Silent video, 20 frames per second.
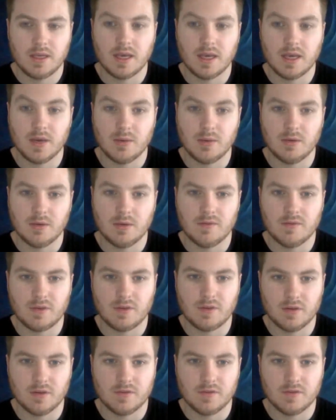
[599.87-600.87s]
get out in
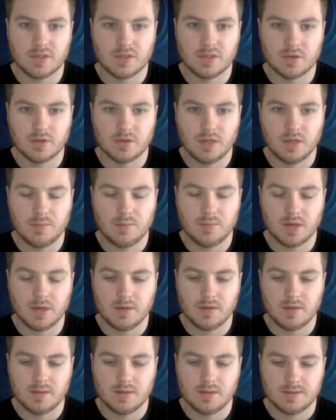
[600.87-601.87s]
front of Sony,
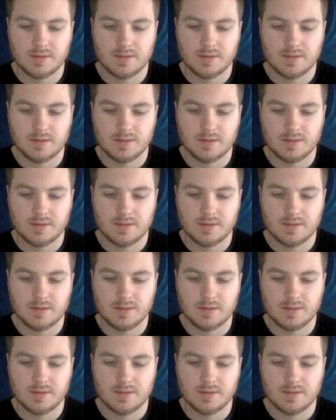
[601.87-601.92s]
but